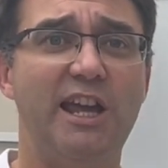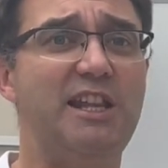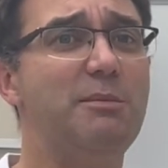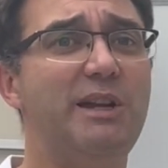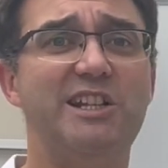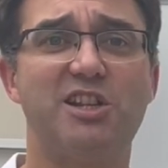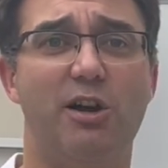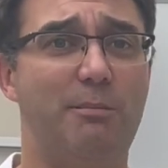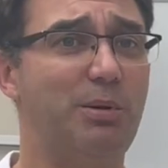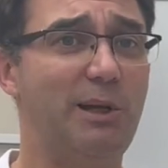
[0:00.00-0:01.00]
In the
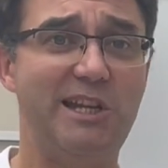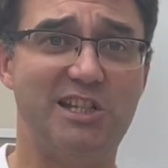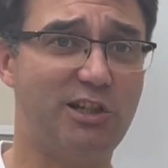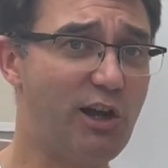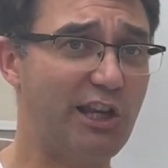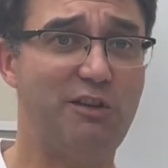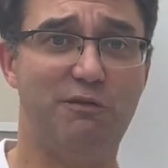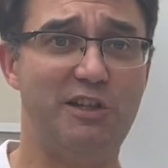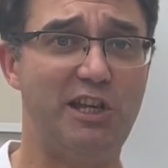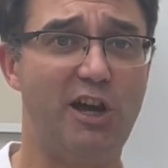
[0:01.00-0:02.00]
meantime, please like the
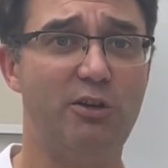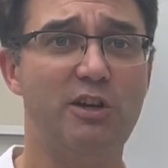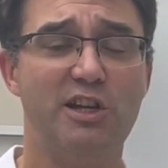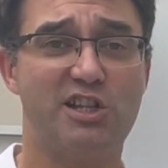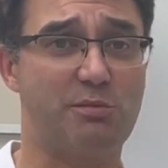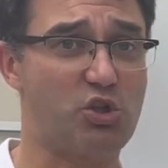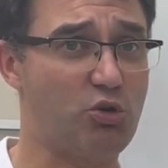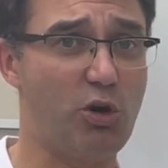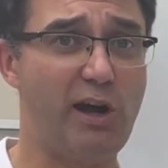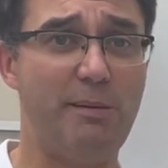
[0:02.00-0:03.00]
video,
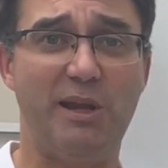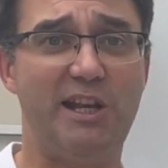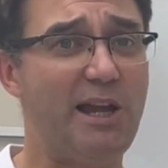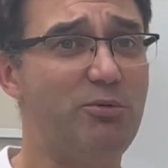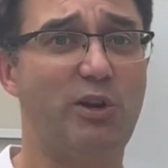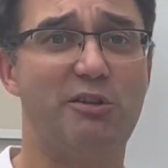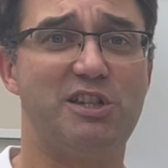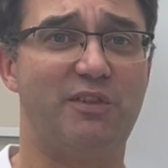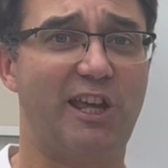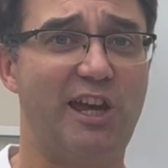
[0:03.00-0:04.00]
subscribe, enable
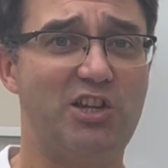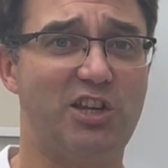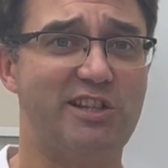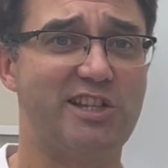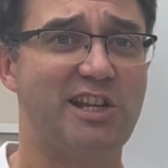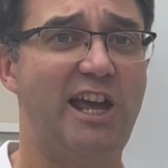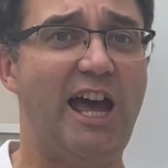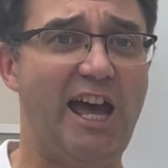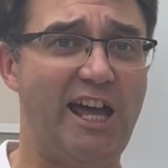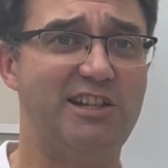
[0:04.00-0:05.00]
notifications,
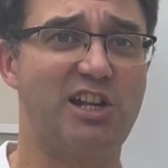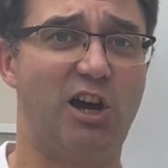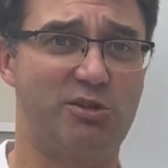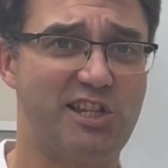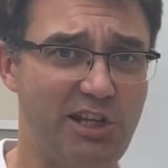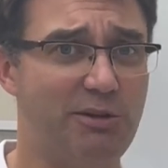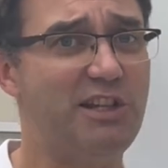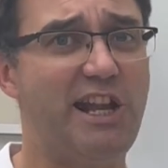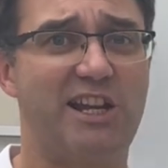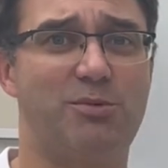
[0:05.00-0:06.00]
and I'll see you in
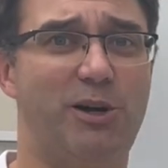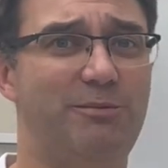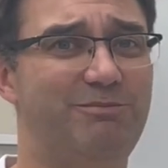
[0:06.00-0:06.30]
the next one.